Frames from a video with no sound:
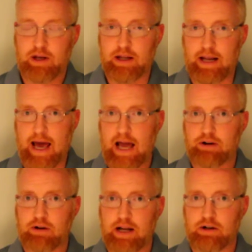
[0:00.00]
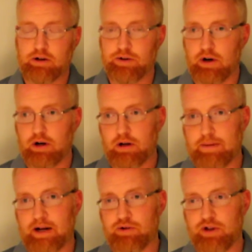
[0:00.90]
An aggregator is all
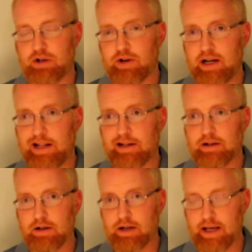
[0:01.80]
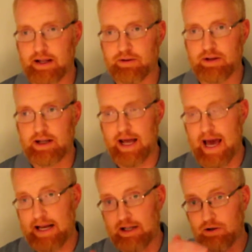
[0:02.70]
about generating lists and
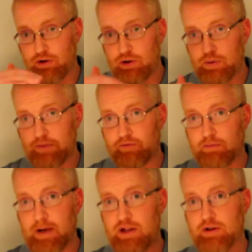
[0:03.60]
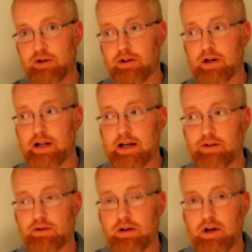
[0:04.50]
adding new information to the
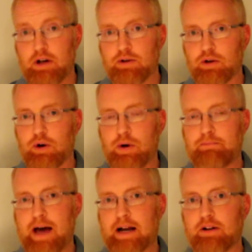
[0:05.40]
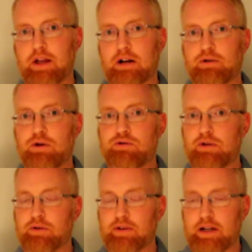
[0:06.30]
list. So going back to that
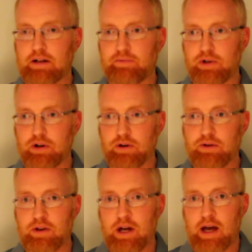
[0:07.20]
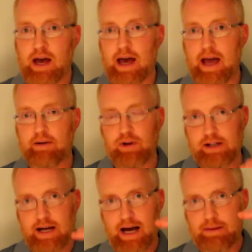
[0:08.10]
grocery receipt of yours,
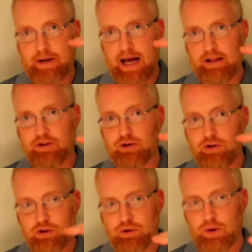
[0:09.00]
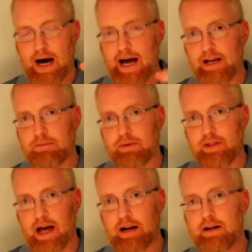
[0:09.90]
every time it adds a new item to
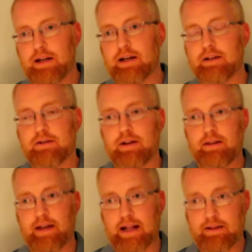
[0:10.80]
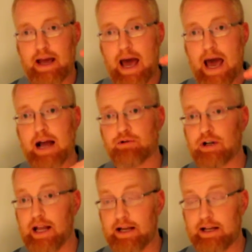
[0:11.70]
that list, that's
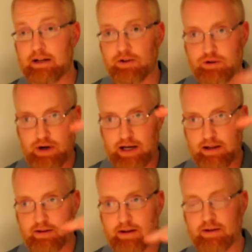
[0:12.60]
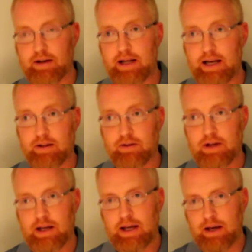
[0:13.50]
aggregating. It's creating this list.
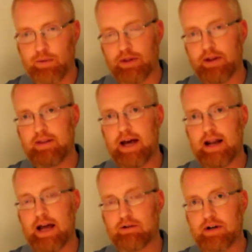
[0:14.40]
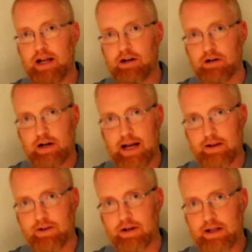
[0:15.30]
And within that aggregator, it
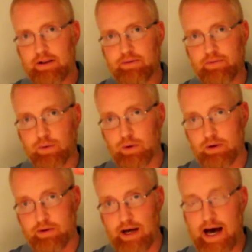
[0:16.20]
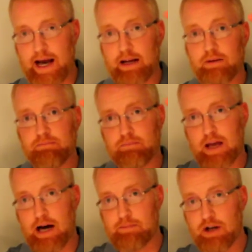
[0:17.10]
has a list for the item,
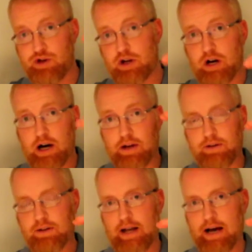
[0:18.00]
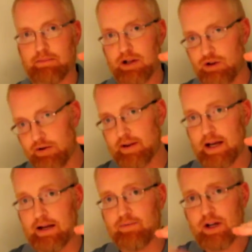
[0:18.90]
how much it costs, and then how much you
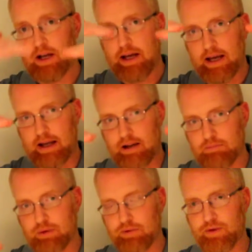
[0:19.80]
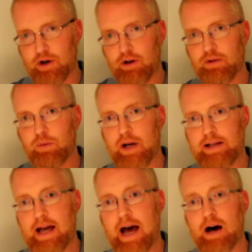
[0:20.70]
saved, and it moves all the
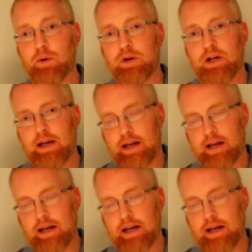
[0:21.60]
way down.